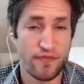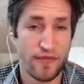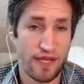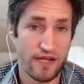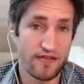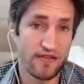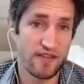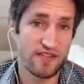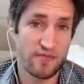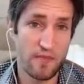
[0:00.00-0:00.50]

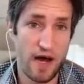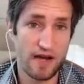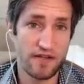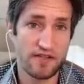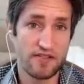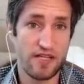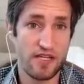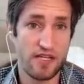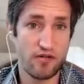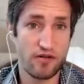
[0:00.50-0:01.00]
And the smartest
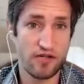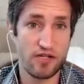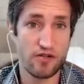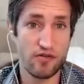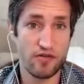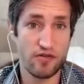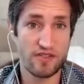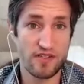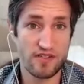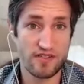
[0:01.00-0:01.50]
thing you can do
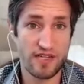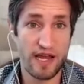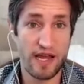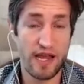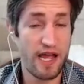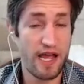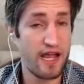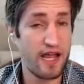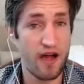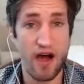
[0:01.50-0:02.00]
is to say,
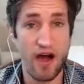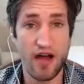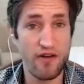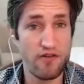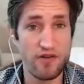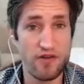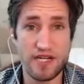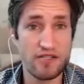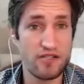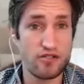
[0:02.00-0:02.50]
hey, I don't
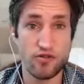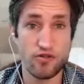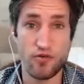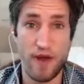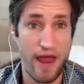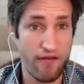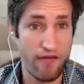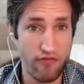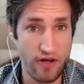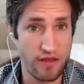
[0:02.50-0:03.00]
need to do
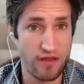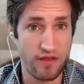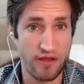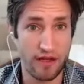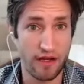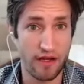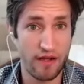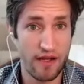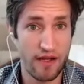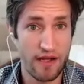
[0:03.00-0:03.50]

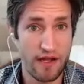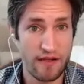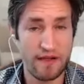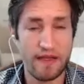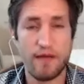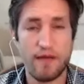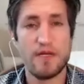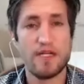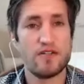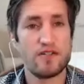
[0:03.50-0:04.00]
everything.
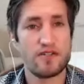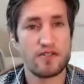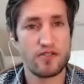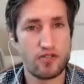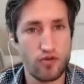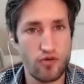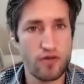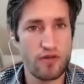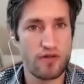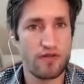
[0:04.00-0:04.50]
Let me just
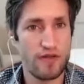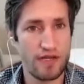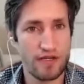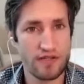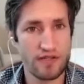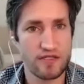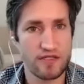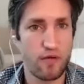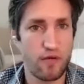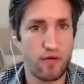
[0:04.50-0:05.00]
do the things
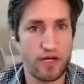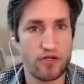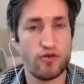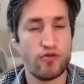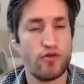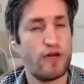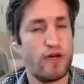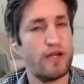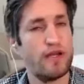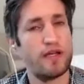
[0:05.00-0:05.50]
I want to do,
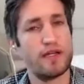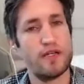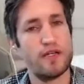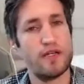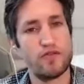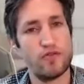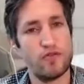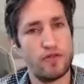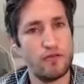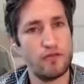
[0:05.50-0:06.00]
and I can
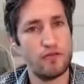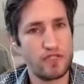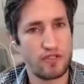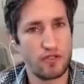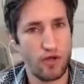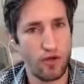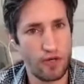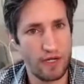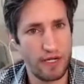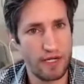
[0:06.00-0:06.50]
do them
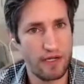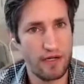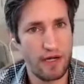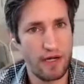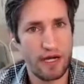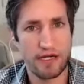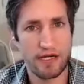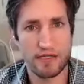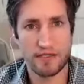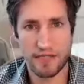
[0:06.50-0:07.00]
slowly. I
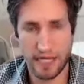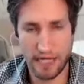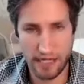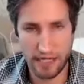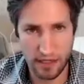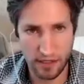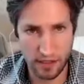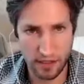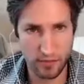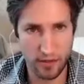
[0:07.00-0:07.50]
can take a
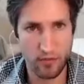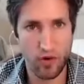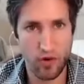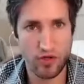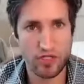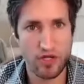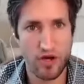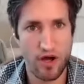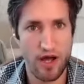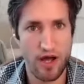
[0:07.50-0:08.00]
little bit more
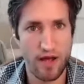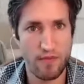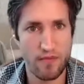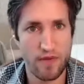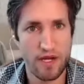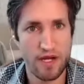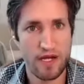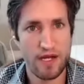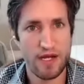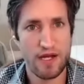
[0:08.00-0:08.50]
time.
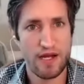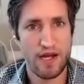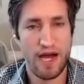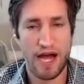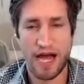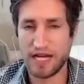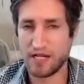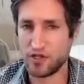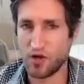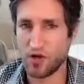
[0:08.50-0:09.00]

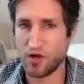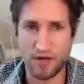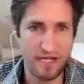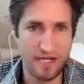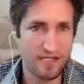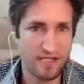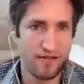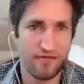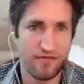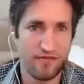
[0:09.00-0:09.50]
I don't need
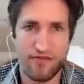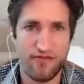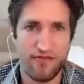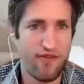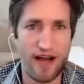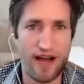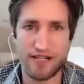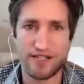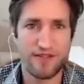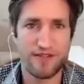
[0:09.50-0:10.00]
to
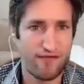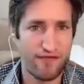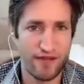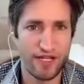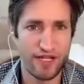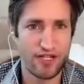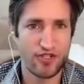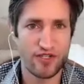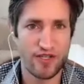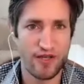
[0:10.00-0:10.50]
fight to
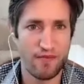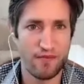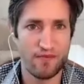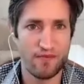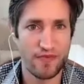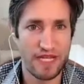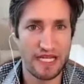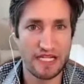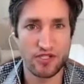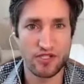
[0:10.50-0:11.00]
finish them.
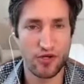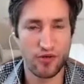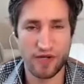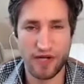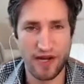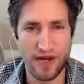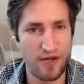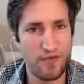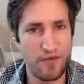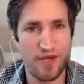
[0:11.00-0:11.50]
It's
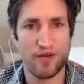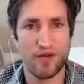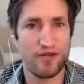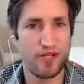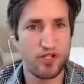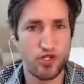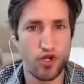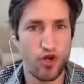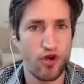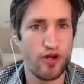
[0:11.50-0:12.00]
okay to be on the
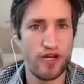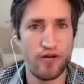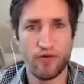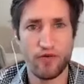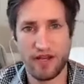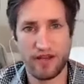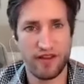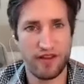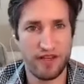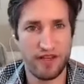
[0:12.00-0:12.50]
journey
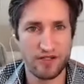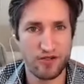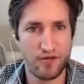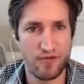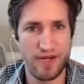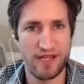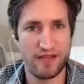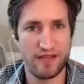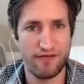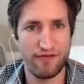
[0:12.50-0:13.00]
rather than to
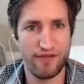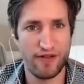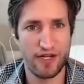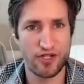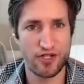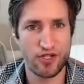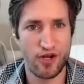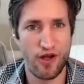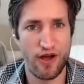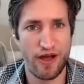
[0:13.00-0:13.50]
be at the
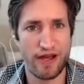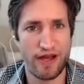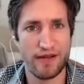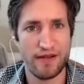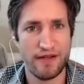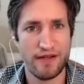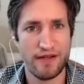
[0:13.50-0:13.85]
finish line.